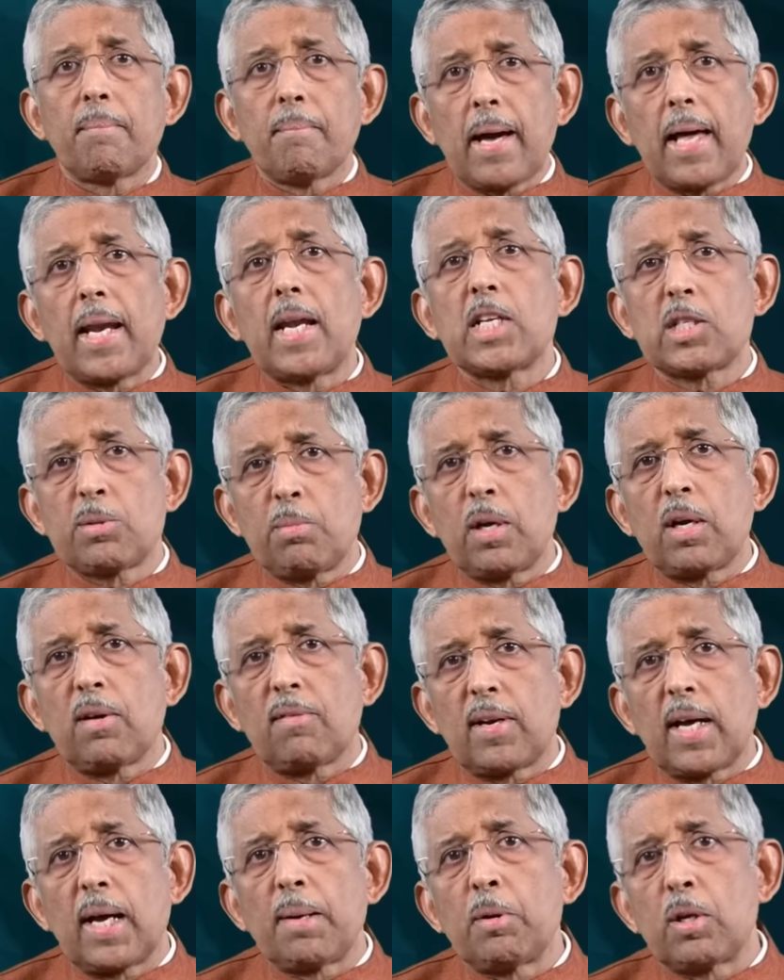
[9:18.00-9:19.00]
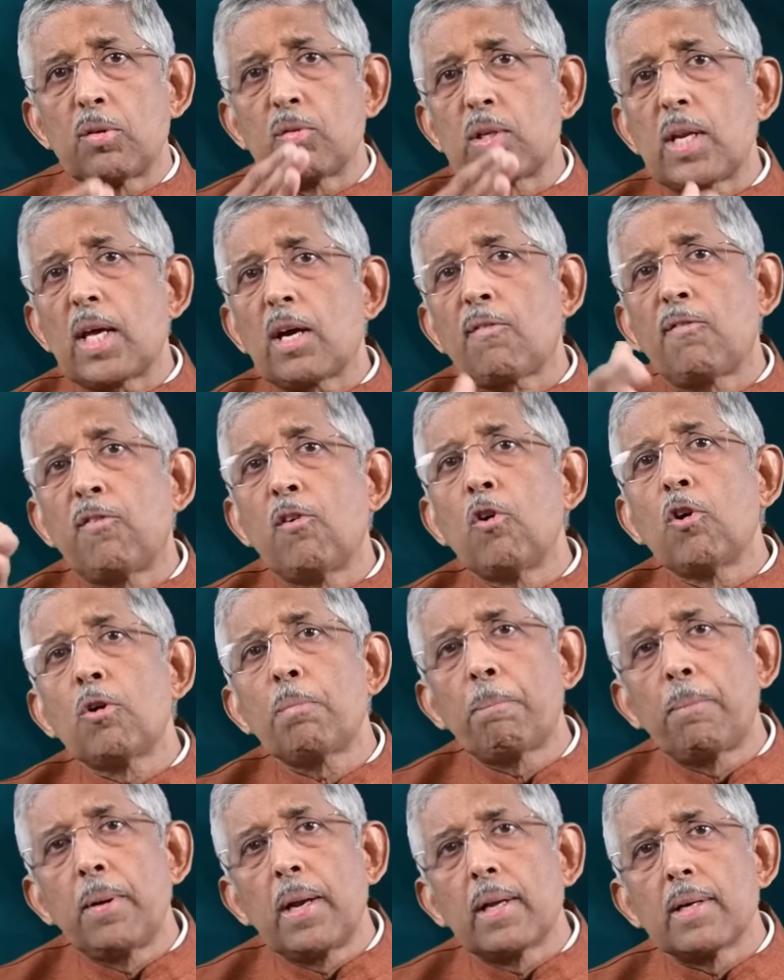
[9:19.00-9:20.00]
in the management of diabetes, you take
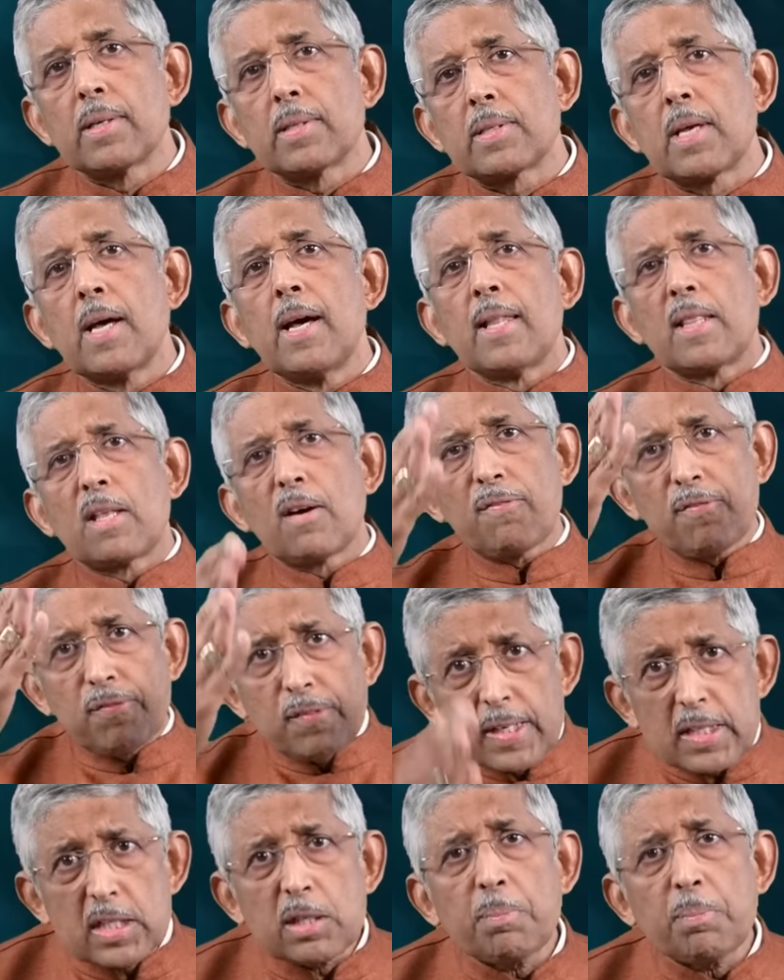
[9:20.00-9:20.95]
four pillars. The